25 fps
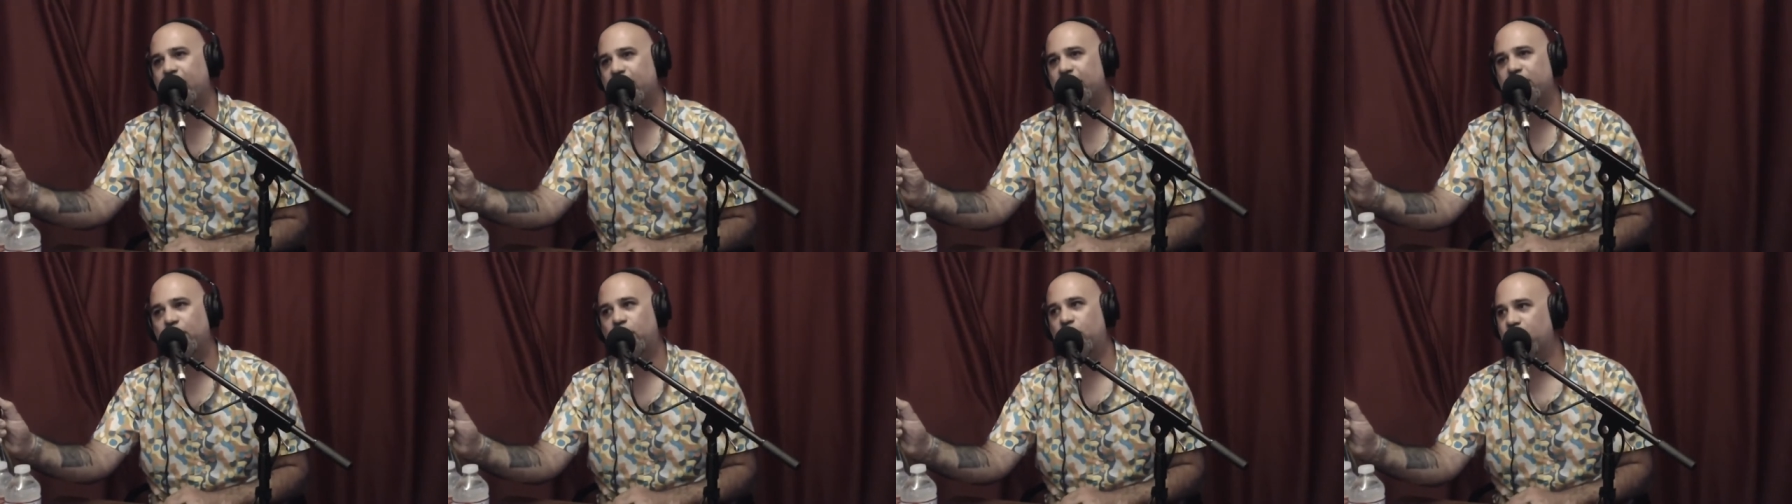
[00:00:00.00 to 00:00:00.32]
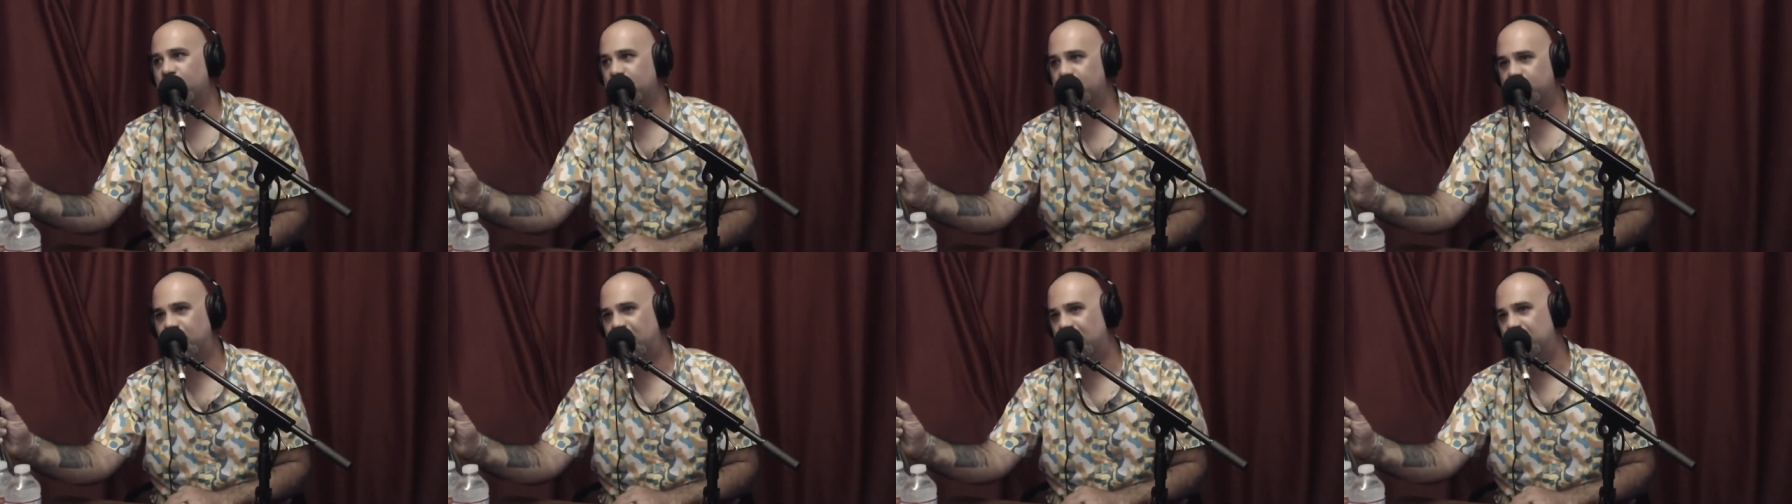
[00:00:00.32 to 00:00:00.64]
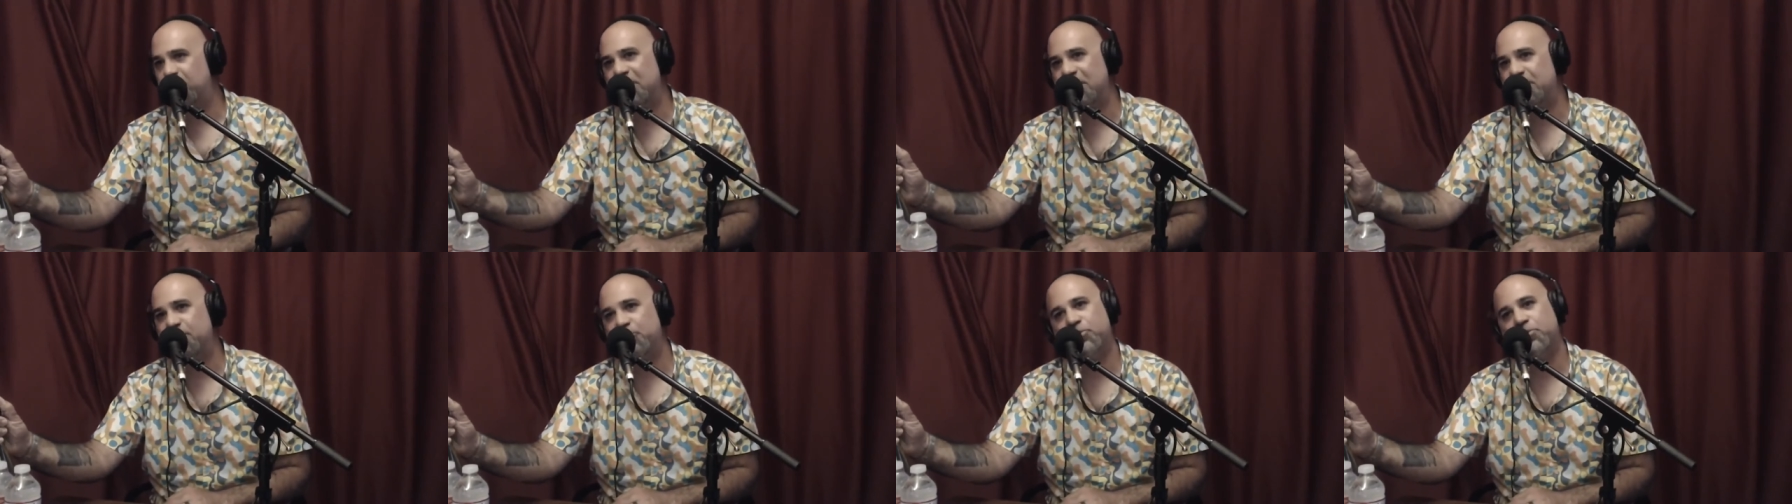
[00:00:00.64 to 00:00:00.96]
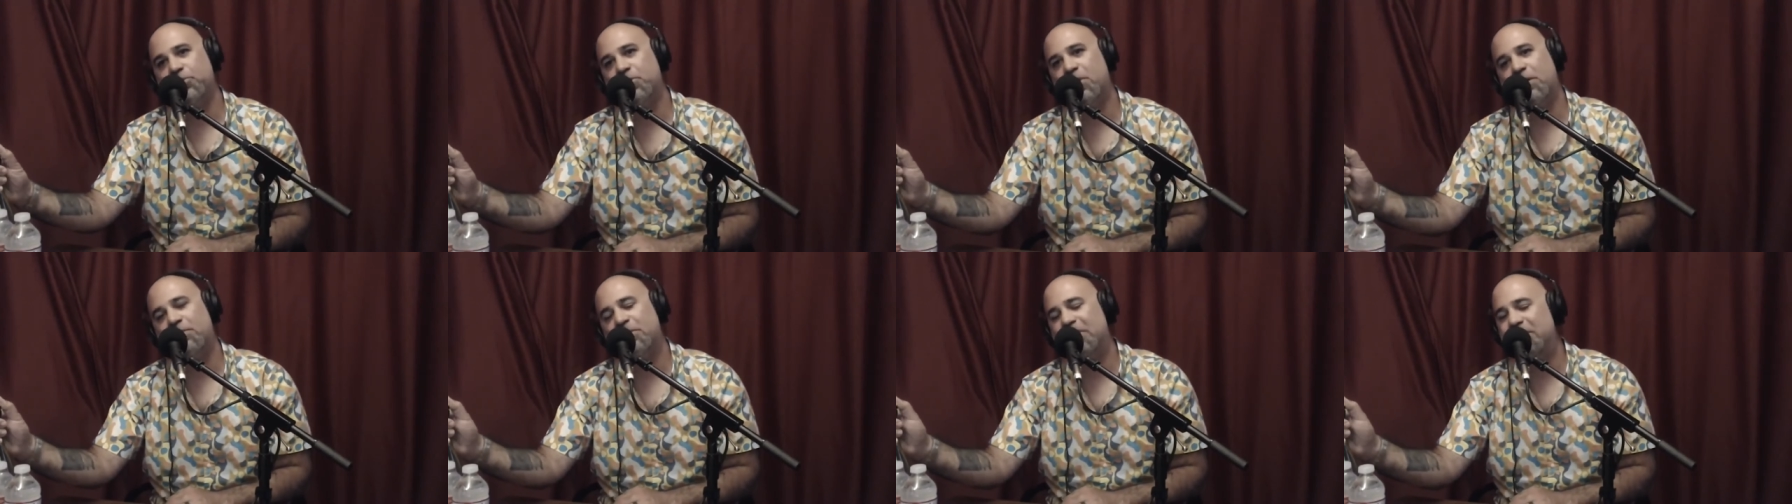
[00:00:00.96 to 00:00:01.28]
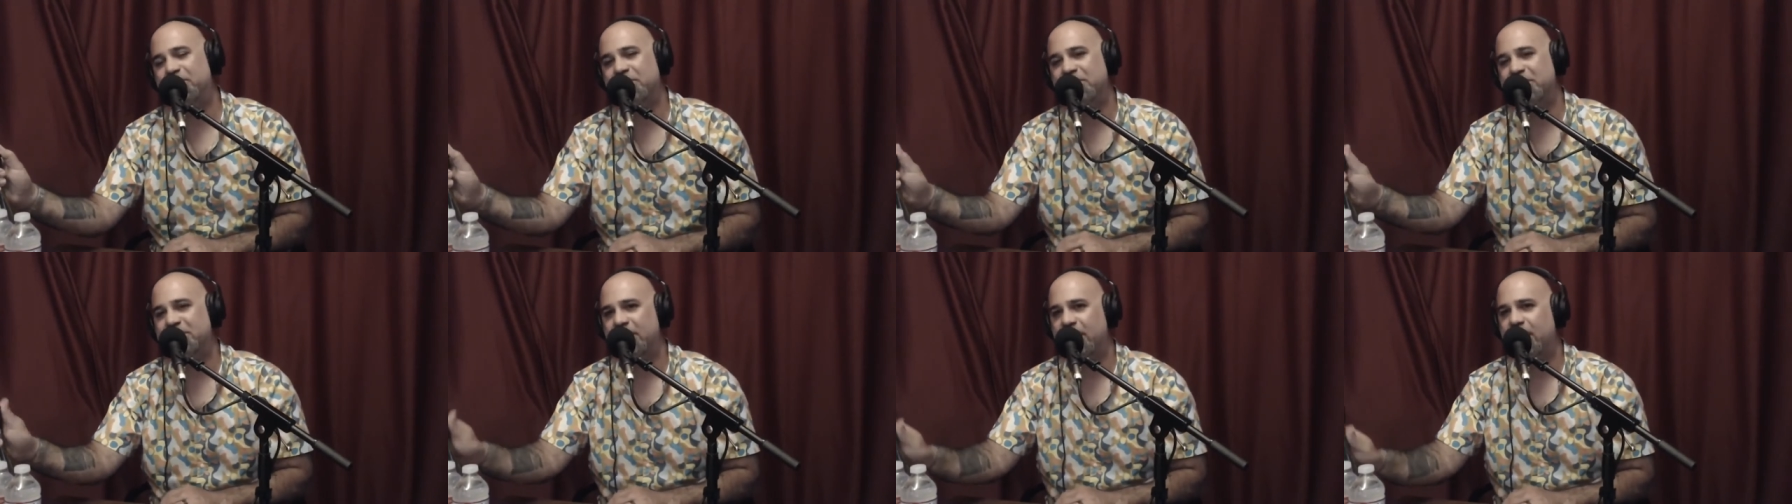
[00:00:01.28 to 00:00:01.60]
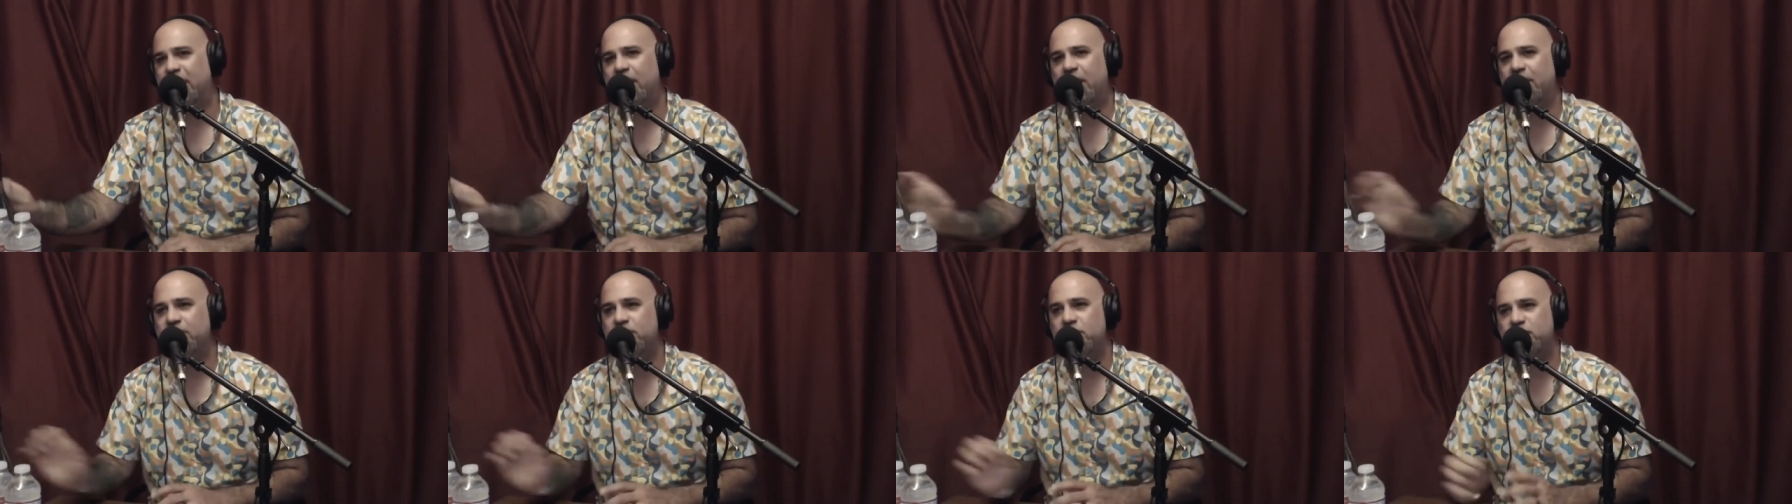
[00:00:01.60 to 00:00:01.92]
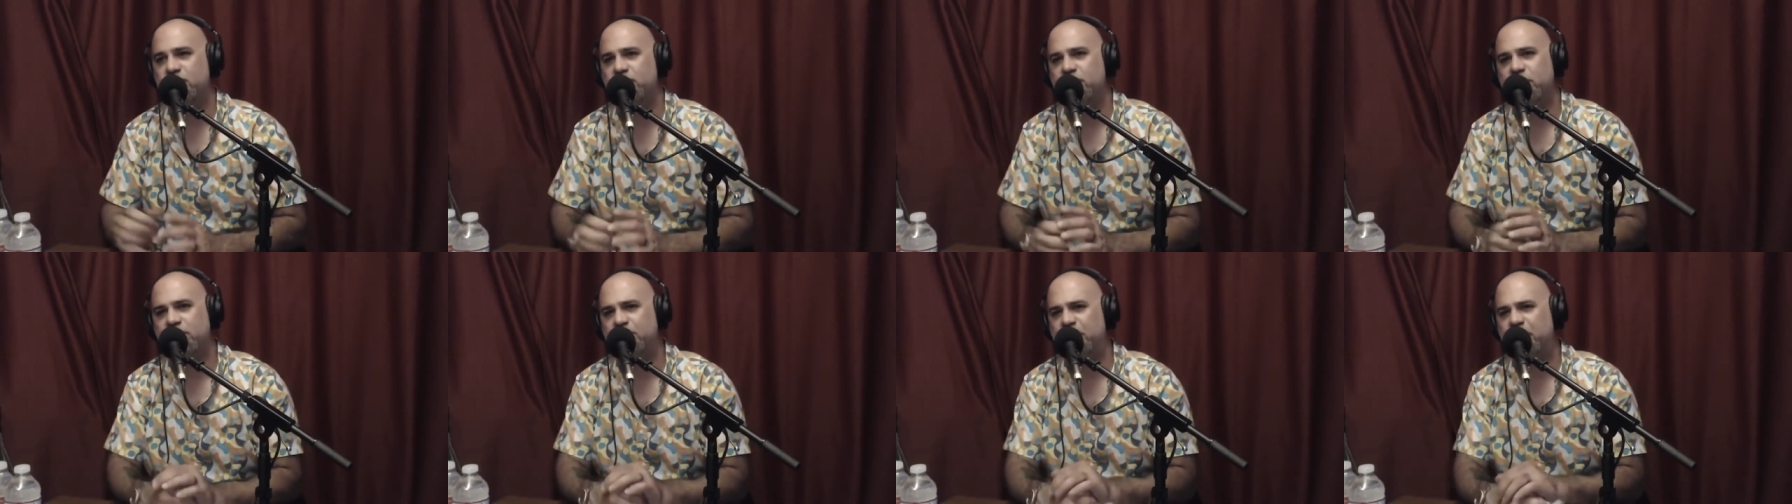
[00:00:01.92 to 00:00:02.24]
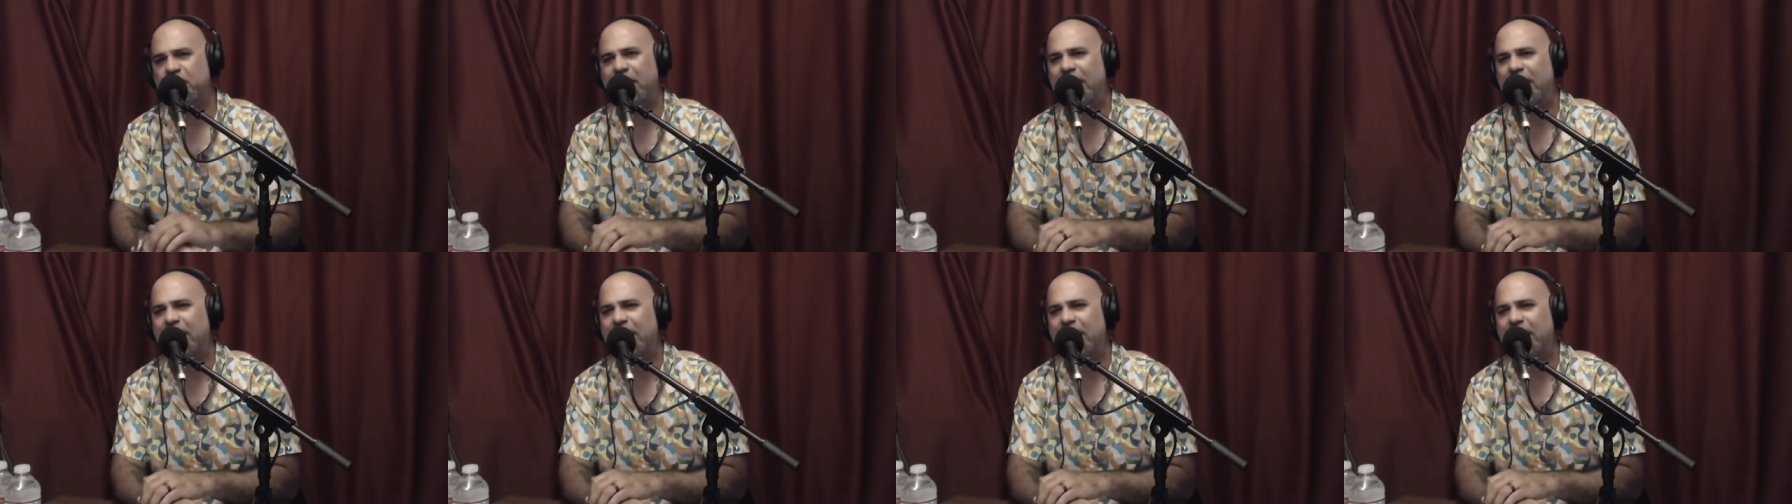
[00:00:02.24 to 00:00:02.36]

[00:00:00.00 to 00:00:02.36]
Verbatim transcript: annoyed by people who come up and say hi on the street yeah.